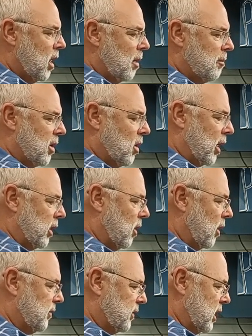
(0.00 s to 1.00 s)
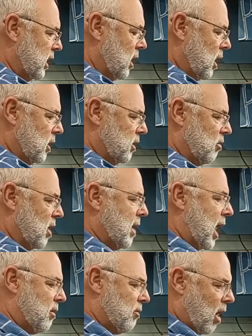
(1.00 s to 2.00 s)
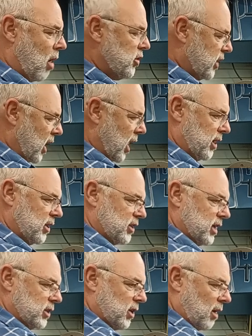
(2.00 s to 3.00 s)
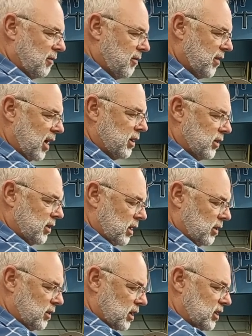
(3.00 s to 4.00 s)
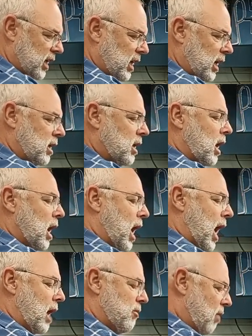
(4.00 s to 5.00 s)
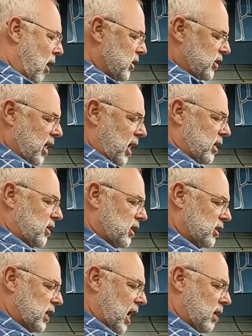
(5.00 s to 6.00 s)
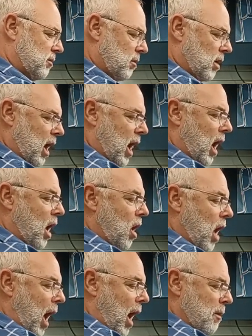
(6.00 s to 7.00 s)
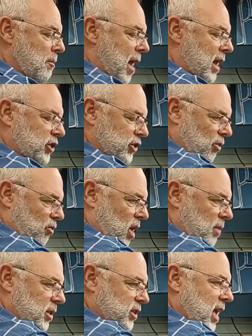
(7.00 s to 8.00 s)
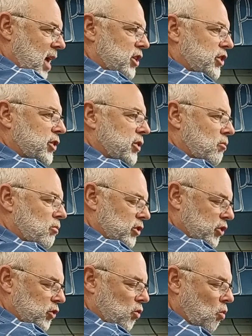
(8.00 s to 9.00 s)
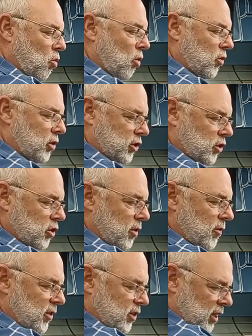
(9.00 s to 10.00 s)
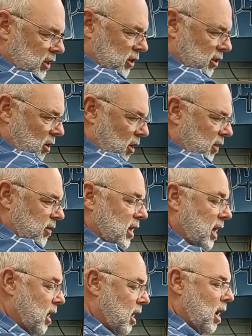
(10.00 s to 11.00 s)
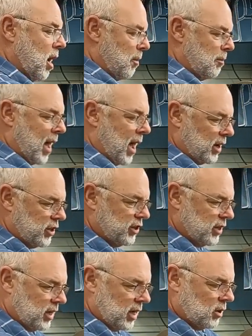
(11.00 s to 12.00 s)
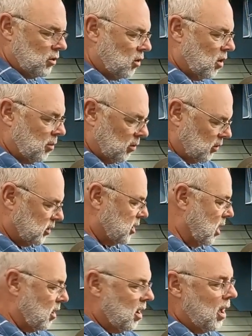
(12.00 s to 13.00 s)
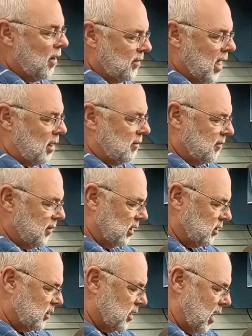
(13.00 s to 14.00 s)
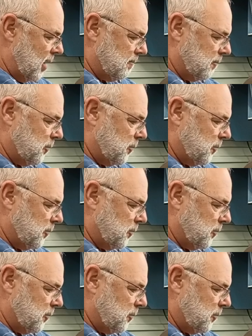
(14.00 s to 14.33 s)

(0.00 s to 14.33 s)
But I got the reamer and rotated this as I fed this in, and rotated this and managed to ream this out to restore the surface inside there back to near normal. So that fixed that.